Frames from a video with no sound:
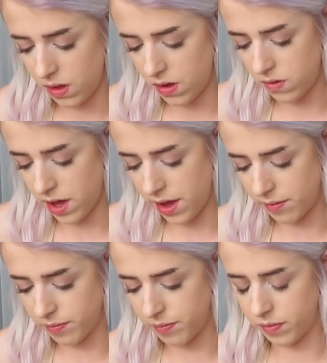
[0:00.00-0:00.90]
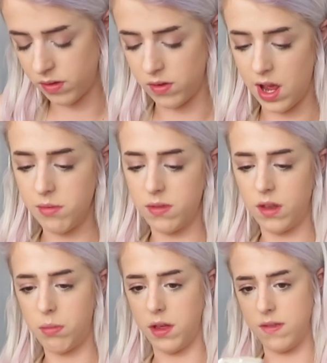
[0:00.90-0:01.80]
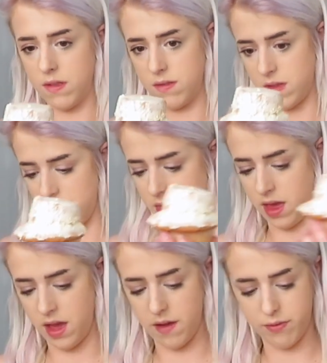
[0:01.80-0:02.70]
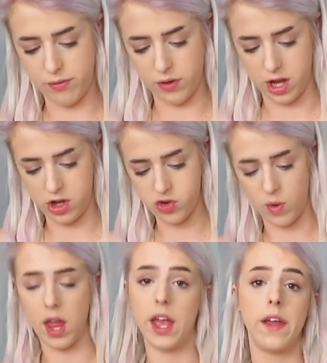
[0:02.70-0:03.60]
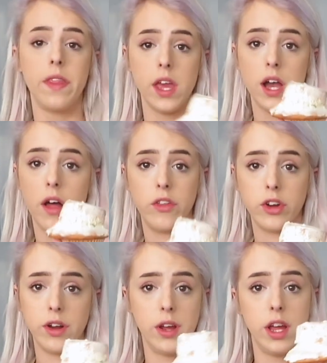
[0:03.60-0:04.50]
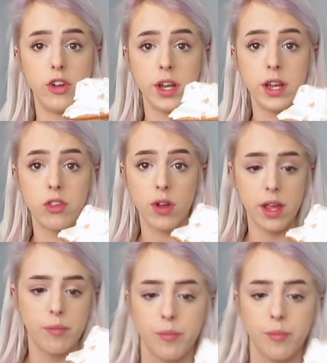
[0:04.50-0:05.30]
Okay, so now I'm just gonna place this in the fridge while I get the other ingredients ready.